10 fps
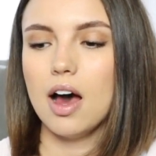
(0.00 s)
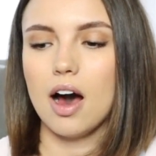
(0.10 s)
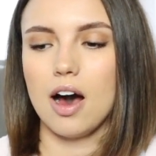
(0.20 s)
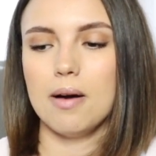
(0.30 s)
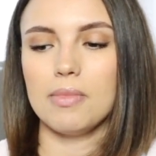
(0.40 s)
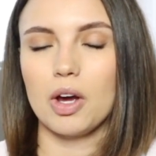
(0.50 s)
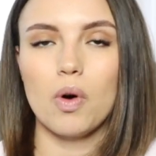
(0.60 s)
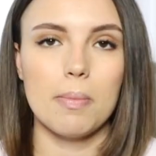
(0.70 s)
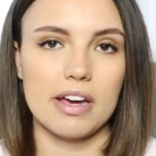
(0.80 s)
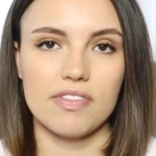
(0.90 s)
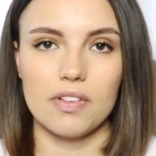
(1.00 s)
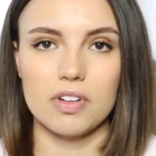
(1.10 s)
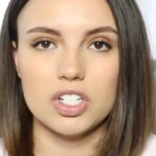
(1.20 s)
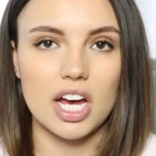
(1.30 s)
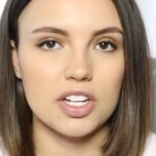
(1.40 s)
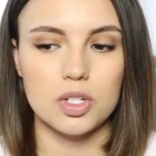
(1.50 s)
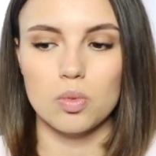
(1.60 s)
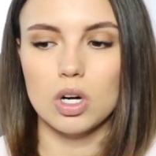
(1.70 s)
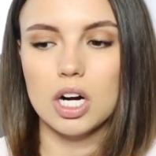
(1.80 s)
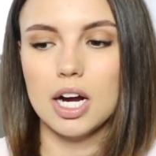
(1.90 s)
like what my favorite tests
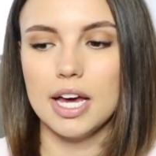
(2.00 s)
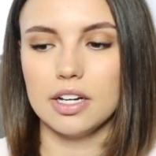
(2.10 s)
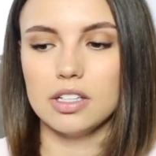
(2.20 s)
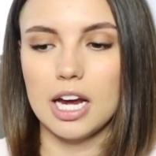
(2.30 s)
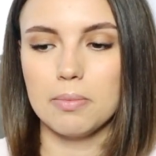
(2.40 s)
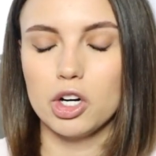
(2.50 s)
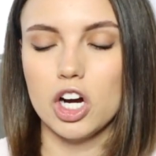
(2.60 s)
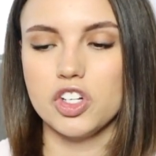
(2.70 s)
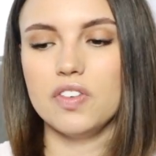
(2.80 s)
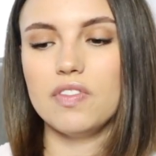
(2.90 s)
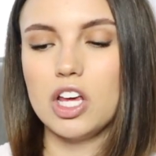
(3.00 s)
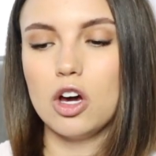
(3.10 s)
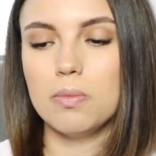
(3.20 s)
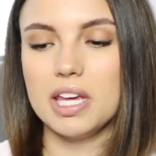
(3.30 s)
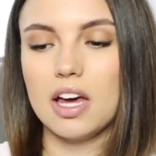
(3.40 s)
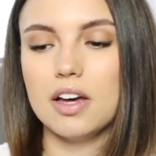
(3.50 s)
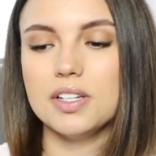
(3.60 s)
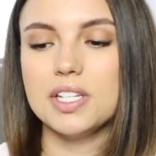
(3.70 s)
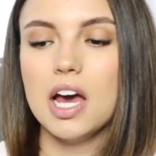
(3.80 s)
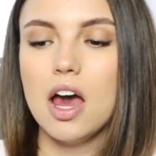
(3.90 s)
were in a line progression video, because